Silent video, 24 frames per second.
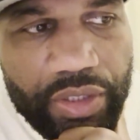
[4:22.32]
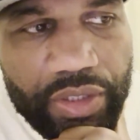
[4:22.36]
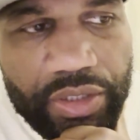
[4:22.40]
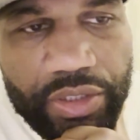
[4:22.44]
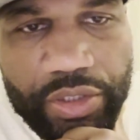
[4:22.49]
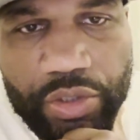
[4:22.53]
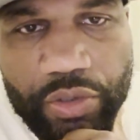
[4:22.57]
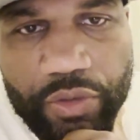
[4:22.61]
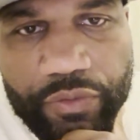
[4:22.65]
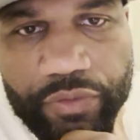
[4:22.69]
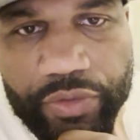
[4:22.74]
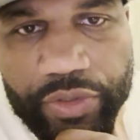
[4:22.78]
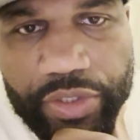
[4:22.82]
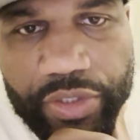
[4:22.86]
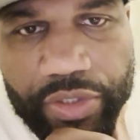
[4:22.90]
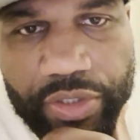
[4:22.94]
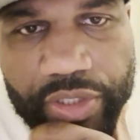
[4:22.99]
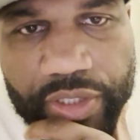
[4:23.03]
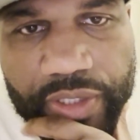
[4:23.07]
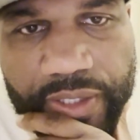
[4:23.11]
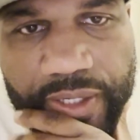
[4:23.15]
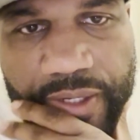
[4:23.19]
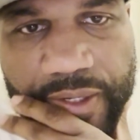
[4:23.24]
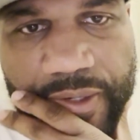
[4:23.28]
For a little over a
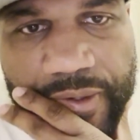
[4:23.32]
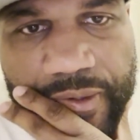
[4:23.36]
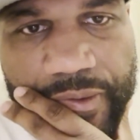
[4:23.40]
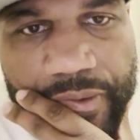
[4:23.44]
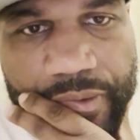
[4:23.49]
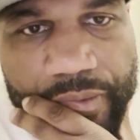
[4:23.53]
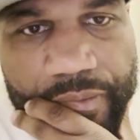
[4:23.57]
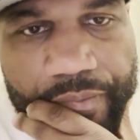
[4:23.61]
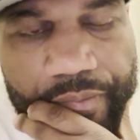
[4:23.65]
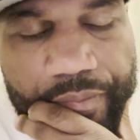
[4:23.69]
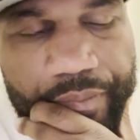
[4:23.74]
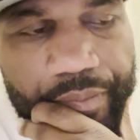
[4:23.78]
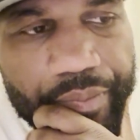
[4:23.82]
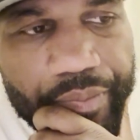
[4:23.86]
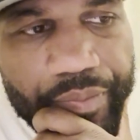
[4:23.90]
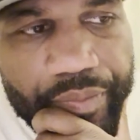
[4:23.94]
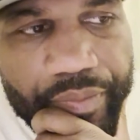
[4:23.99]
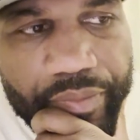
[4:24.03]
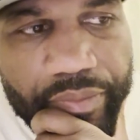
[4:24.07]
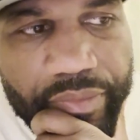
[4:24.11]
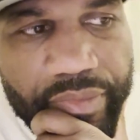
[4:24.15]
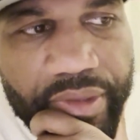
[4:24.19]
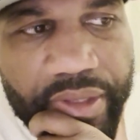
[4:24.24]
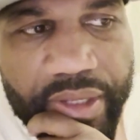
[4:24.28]
year now,
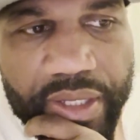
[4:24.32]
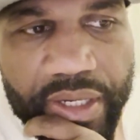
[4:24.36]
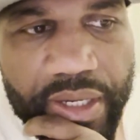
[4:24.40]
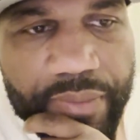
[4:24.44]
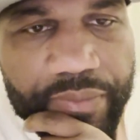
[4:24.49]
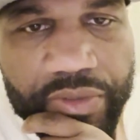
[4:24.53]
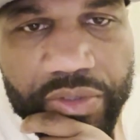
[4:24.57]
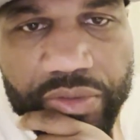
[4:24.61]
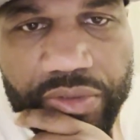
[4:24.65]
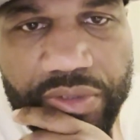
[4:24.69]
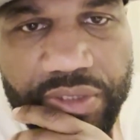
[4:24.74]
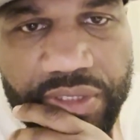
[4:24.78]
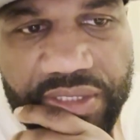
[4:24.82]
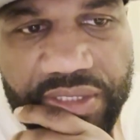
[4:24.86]
and I'm